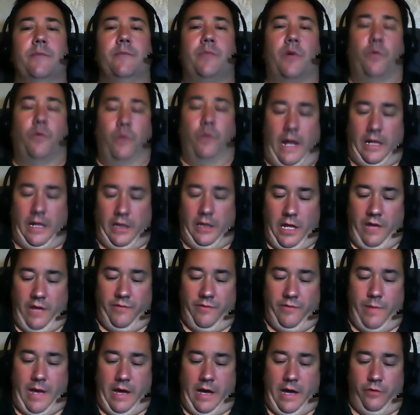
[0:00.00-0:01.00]
But what I
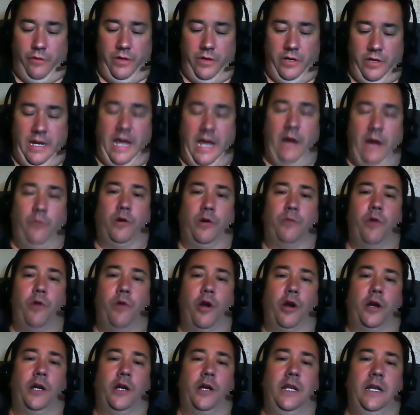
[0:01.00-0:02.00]
love about network
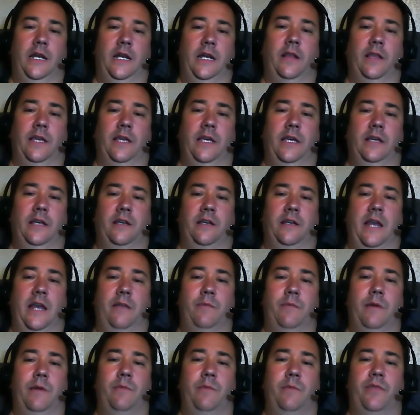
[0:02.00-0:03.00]
marketing, and Elliot kind
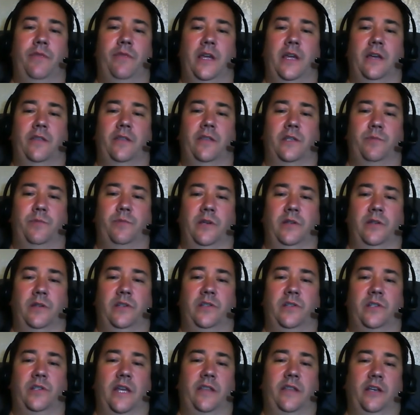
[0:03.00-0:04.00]
of made me think of this because he
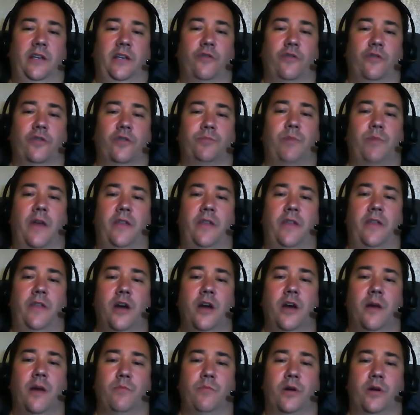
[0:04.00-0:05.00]
said it goes by the
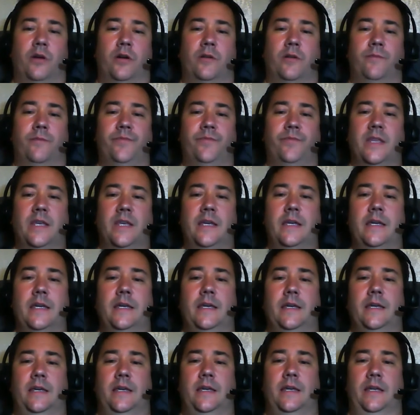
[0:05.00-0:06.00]
number.
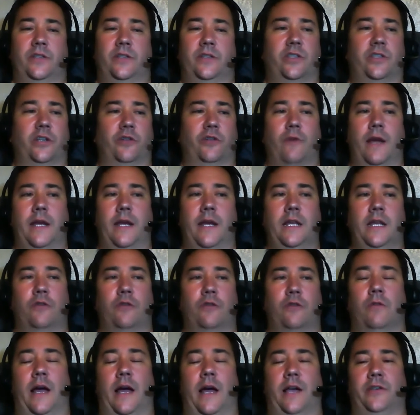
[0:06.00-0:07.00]
It's the great
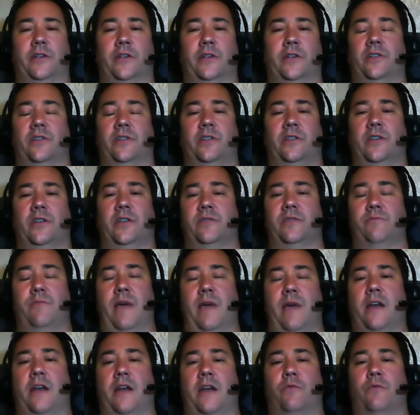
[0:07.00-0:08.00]
equalizer, because it doesn't
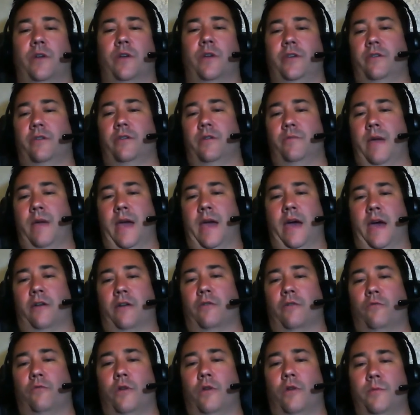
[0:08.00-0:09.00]
matter whether you're a man
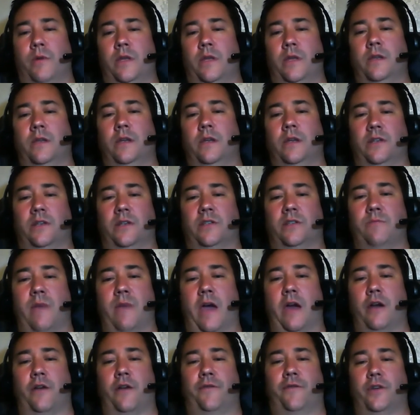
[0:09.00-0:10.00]
or a woman. It doesn't
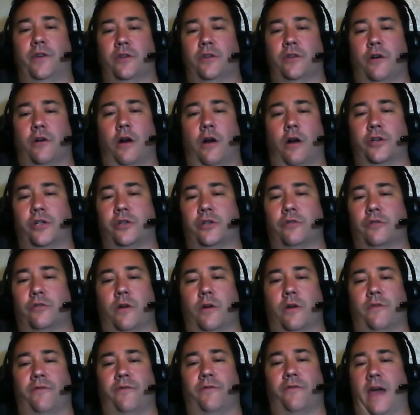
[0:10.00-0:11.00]
matter if you're tall or
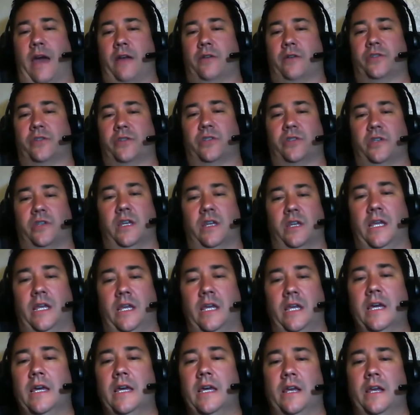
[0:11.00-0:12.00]
short, fat or
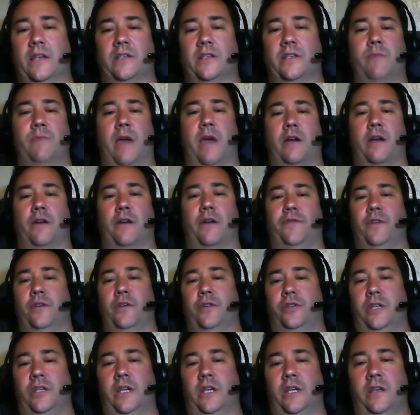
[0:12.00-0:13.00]
skinny. It doesn't matter if you're
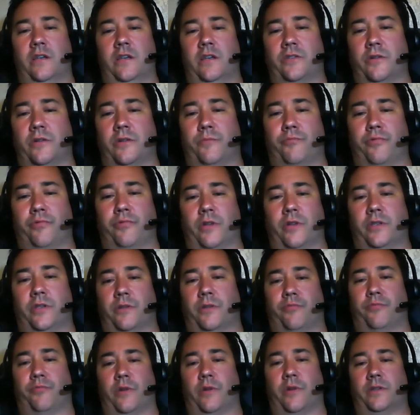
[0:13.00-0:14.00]
a genius or prince
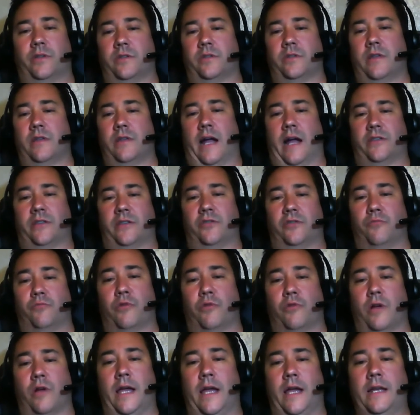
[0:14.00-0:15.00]
or princess, not so
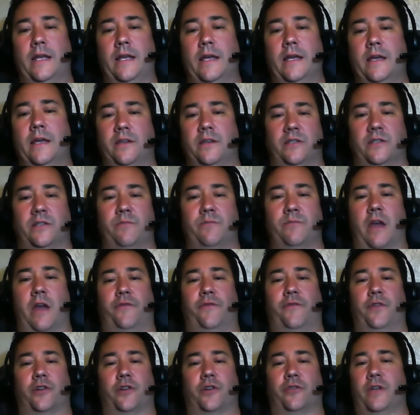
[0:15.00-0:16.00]
bright. It doesn't matter
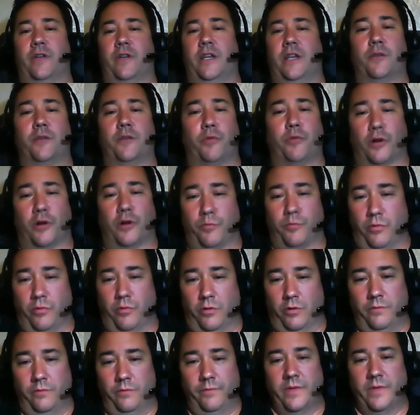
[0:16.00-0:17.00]
if you're green or
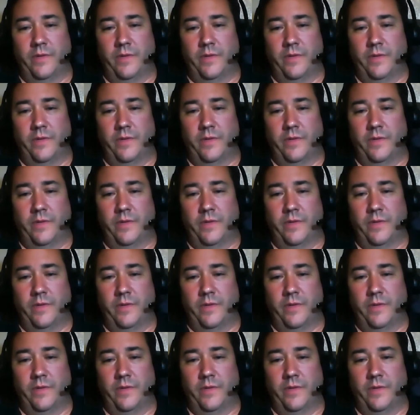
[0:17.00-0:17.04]
purple.